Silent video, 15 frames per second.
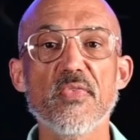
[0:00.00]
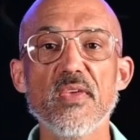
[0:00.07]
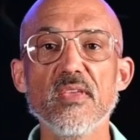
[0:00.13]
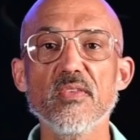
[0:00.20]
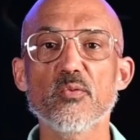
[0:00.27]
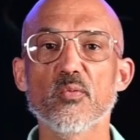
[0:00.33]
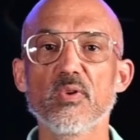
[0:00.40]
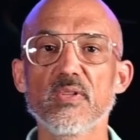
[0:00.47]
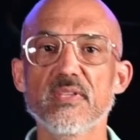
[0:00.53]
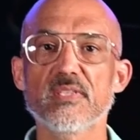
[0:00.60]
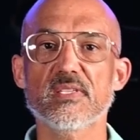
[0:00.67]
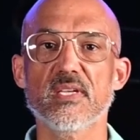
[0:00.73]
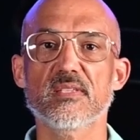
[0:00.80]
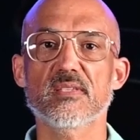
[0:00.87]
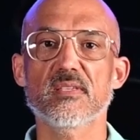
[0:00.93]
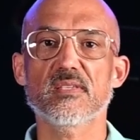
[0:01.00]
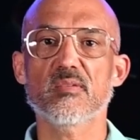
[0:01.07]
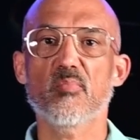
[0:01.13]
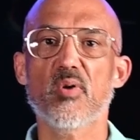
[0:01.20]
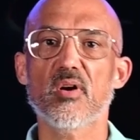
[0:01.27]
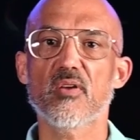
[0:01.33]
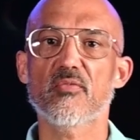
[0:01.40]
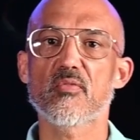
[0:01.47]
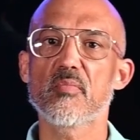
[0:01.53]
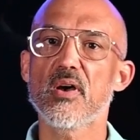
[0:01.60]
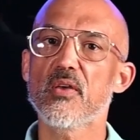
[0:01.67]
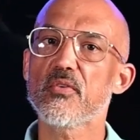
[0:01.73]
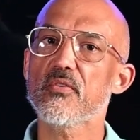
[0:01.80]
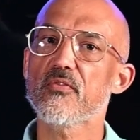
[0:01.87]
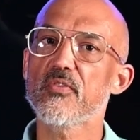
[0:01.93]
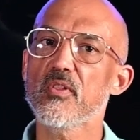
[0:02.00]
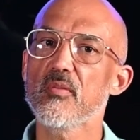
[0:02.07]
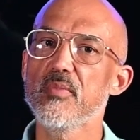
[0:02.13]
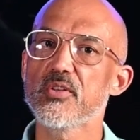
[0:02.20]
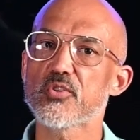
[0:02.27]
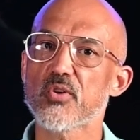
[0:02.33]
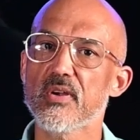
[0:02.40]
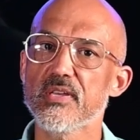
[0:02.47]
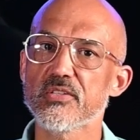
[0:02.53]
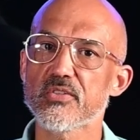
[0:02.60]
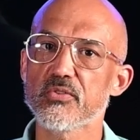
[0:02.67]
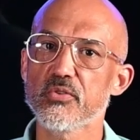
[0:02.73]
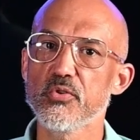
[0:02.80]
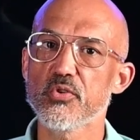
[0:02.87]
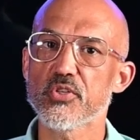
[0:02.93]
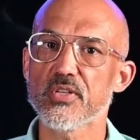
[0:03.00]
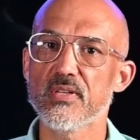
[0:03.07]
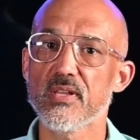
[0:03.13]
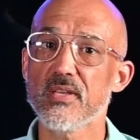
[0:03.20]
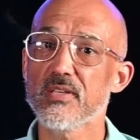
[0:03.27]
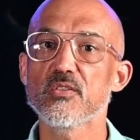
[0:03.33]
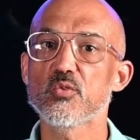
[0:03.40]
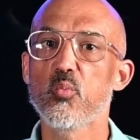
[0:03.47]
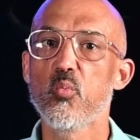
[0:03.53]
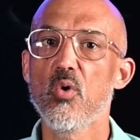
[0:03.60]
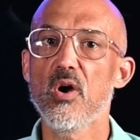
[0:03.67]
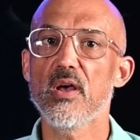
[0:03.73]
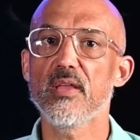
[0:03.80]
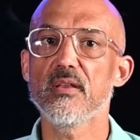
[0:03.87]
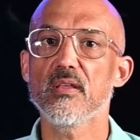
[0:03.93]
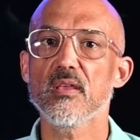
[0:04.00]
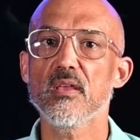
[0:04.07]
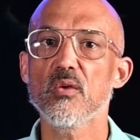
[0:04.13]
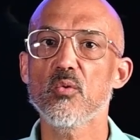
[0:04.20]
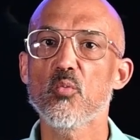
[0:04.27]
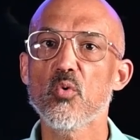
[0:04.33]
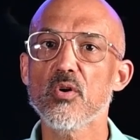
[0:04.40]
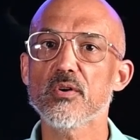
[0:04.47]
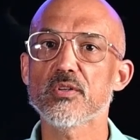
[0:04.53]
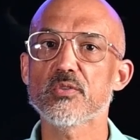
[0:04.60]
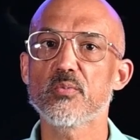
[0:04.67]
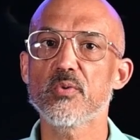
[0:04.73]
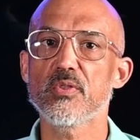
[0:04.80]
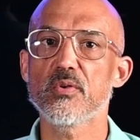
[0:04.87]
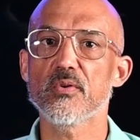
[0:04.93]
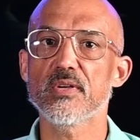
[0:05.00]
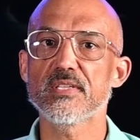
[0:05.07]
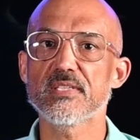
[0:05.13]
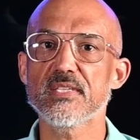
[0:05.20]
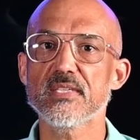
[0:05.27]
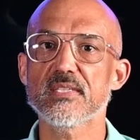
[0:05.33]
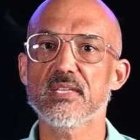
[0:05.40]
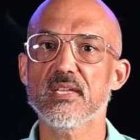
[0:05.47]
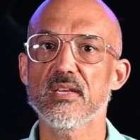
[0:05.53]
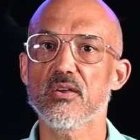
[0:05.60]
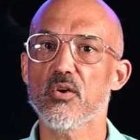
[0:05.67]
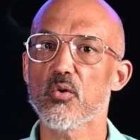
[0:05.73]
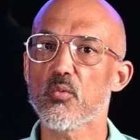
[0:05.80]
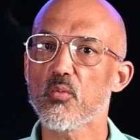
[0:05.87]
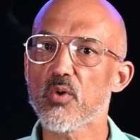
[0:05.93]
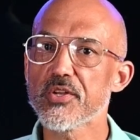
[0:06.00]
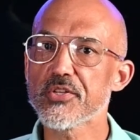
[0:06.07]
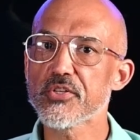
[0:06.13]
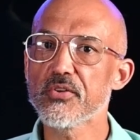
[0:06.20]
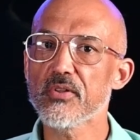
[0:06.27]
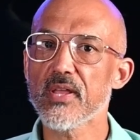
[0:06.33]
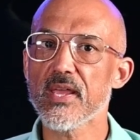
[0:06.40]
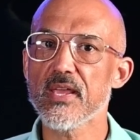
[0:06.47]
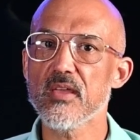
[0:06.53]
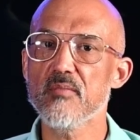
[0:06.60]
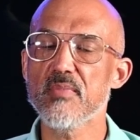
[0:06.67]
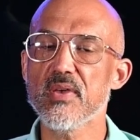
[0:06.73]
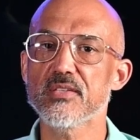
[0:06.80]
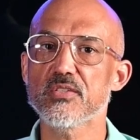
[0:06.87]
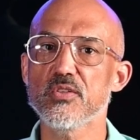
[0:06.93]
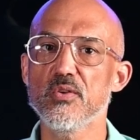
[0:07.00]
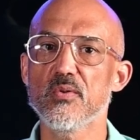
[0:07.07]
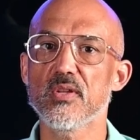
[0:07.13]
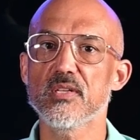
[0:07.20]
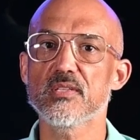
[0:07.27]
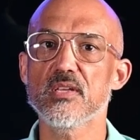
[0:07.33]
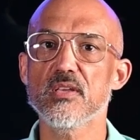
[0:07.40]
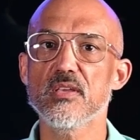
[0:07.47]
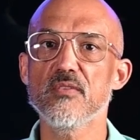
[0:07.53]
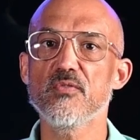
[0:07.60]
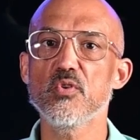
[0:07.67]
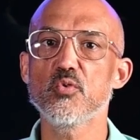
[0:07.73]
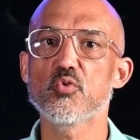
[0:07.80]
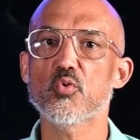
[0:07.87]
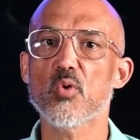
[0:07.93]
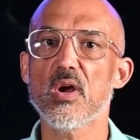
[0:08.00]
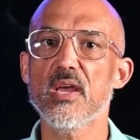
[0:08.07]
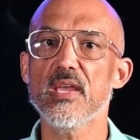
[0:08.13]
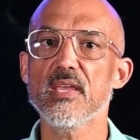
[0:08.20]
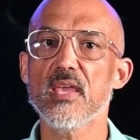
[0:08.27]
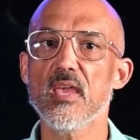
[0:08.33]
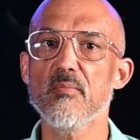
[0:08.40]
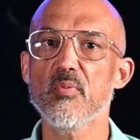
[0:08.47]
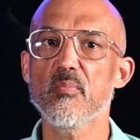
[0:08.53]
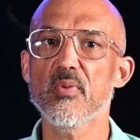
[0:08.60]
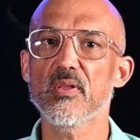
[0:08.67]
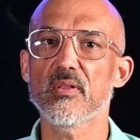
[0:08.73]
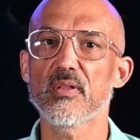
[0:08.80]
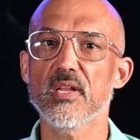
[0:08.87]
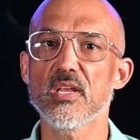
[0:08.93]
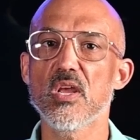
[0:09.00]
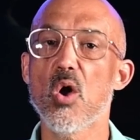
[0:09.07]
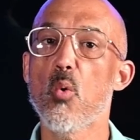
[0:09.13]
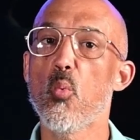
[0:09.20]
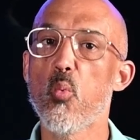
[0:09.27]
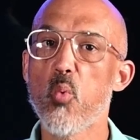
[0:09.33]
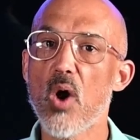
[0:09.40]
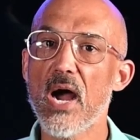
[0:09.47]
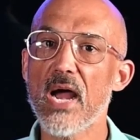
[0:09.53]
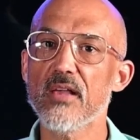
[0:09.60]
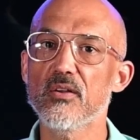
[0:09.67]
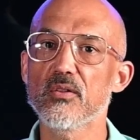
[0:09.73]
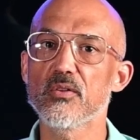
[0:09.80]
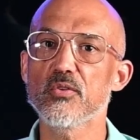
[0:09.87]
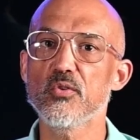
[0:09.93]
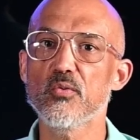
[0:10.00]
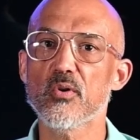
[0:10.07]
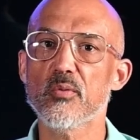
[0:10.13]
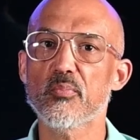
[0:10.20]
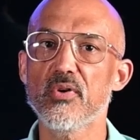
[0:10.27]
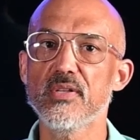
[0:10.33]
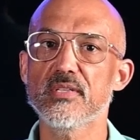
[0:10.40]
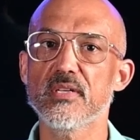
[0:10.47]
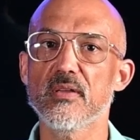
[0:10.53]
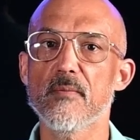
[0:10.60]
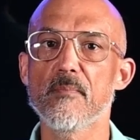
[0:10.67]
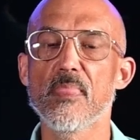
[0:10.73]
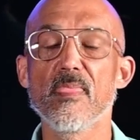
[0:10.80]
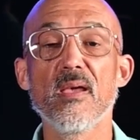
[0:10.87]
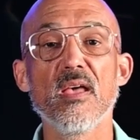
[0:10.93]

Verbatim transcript: The thing that really sets this apart from other filament drying solution is, one, it works with your existing original AMS unit to give you drying capability while you are printing.